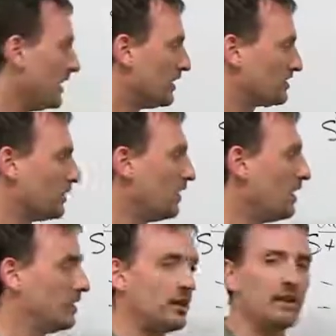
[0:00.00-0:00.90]
So
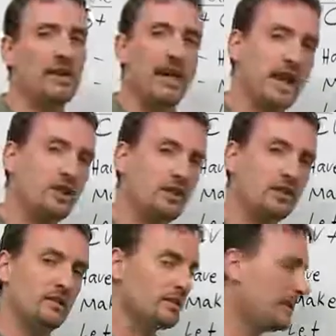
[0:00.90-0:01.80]
the
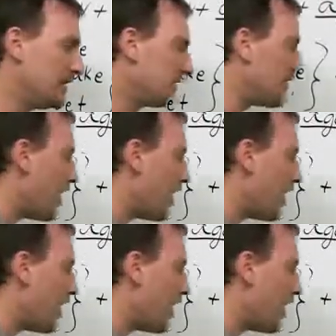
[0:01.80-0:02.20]
agent is